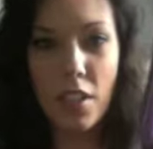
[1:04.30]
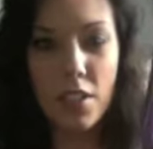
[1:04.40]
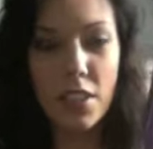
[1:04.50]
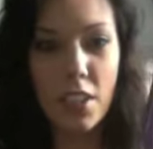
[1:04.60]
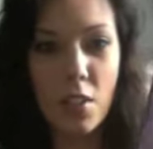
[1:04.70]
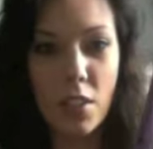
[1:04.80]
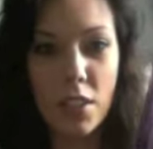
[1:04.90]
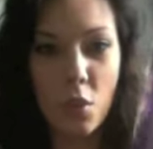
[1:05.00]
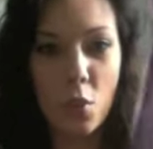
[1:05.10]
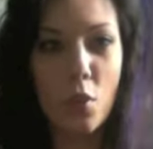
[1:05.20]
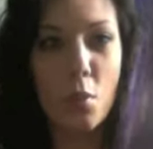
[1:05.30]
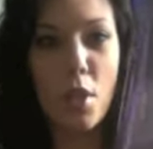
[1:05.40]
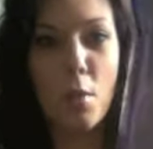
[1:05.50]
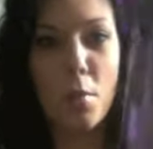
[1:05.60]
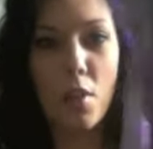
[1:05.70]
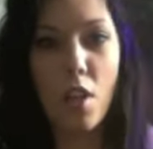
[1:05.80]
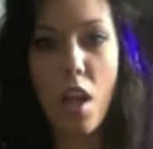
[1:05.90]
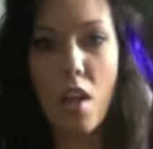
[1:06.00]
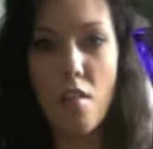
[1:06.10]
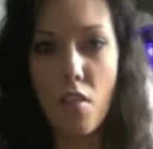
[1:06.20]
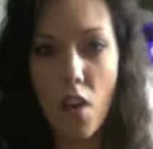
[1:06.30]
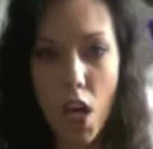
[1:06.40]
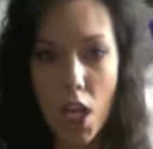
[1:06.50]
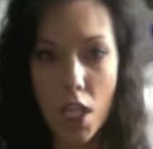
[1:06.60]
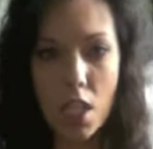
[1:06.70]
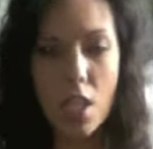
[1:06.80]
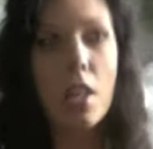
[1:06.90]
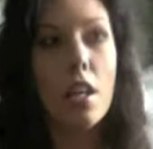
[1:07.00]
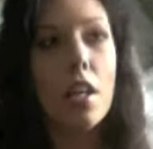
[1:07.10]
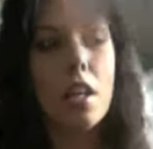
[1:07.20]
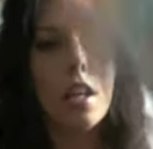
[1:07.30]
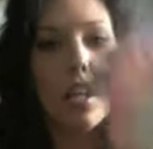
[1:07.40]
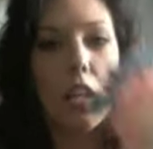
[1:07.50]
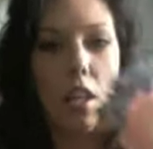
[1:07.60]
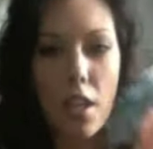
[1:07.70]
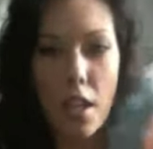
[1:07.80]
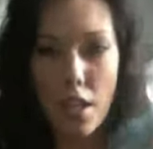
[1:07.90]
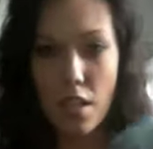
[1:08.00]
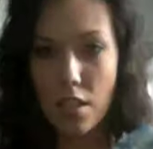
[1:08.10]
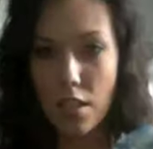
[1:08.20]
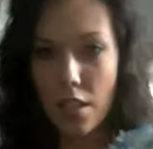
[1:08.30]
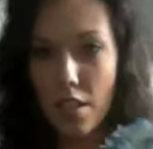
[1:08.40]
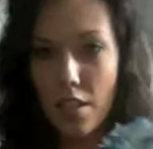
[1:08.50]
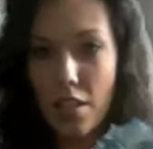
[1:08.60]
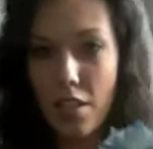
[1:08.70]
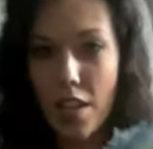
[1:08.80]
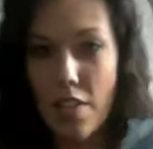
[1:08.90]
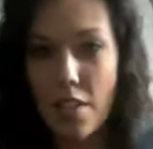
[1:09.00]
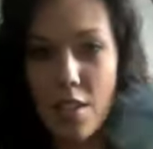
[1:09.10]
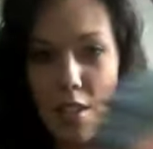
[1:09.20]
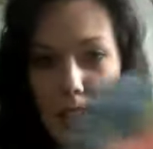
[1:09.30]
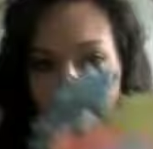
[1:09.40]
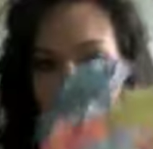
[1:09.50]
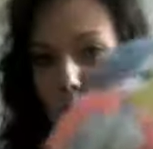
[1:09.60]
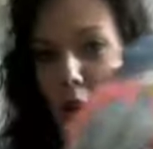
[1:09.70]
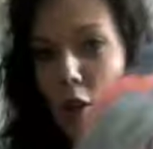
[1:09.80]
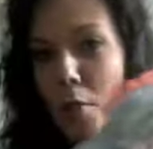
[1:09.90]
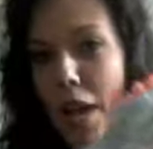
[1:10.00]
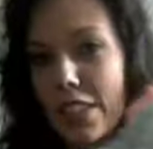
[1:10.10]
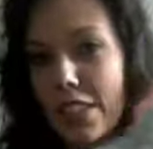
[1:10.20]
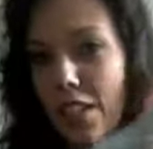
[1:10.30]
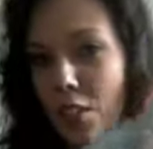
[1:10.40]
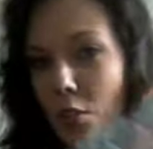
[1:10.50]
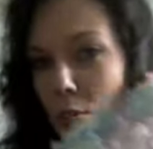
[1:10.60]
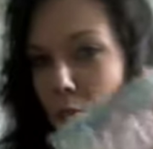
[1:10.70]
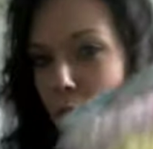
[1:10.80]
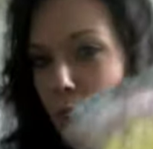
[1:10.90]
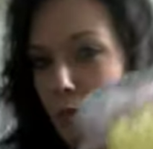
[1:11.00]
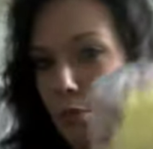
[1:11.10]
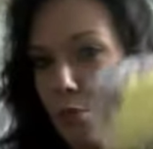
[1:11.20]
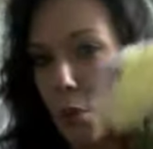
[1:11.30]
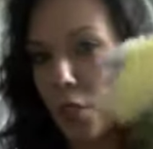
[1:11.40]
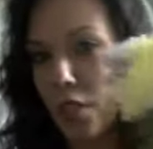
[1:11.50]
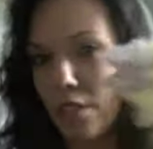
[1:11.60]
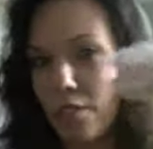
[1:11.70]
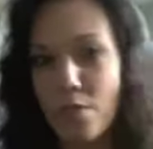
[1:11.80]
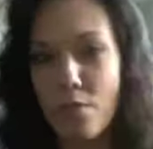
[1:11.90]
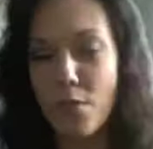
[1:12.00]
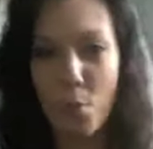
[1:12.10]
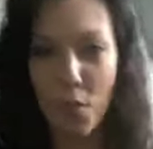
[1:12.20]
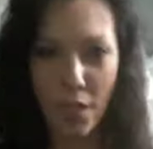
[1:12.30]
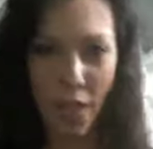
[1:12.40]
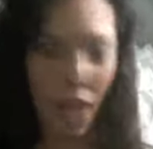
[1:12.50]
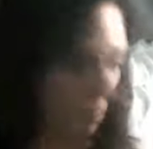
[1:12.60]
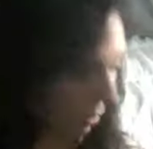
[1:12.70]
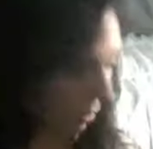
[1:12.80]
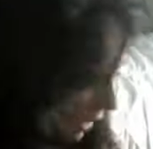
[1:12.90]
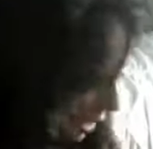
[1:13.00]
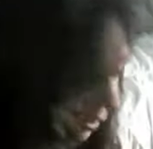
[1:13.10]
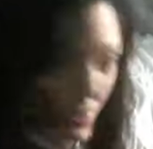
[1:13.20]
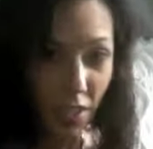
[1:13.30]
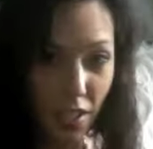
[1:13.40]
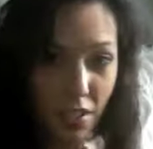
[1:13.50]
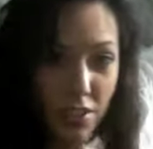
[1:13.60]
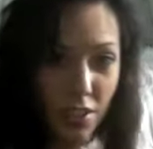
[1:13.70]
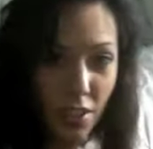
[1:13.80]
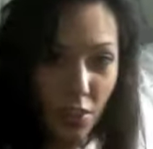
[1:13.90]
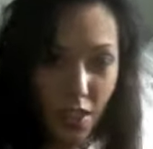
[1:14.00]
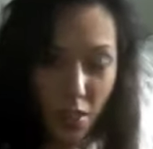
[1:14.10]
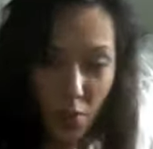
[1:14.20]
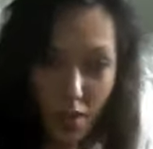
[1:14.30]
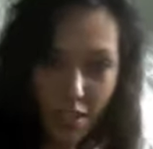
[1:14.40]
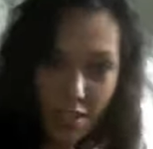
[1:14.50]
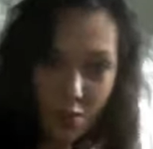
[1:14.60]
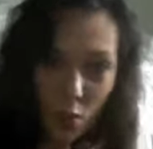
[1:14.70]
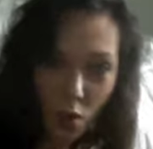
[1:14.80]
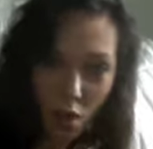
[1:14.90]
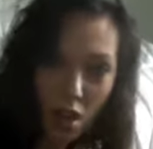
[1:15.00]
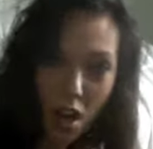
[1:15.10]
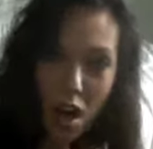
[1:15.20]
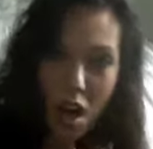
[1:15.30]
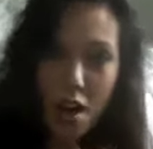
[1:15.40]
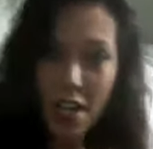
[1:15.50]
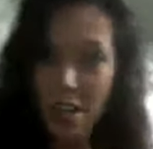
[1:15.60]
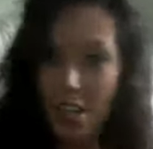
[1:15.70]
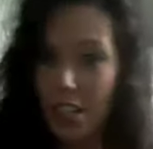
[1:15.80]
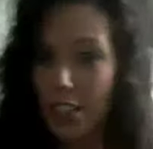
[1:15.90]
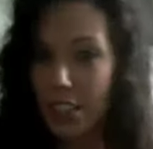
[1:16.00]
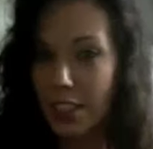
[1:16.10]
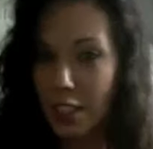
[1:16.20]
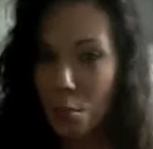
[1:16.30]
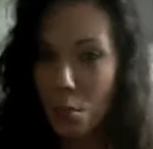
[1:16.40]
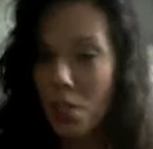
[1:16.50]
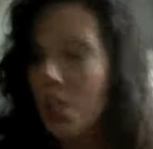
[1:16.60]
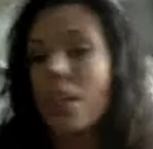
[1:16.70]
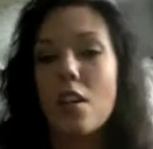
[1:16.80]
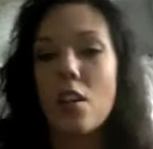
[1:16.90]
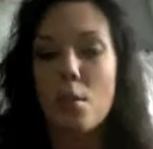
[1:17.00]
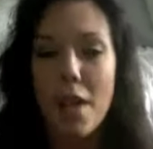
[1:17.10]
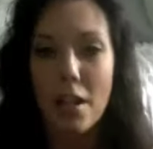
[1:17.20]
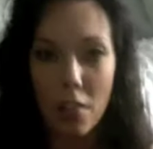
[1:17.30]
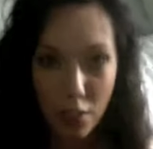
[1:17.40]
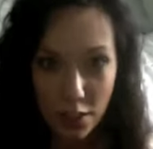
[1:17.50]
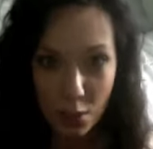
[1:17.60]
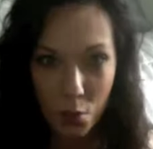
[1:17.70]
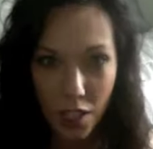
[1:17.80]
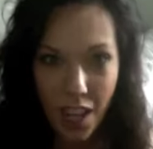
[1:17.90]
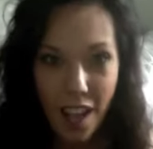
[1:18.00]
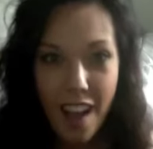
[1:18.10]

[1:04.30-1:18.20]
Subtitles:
so it's a cool purple vase, and these, like, pastel, pretty spring happy flowers. So anyway, that's for her. I thought I'd just stick them there in the background because they're pretty.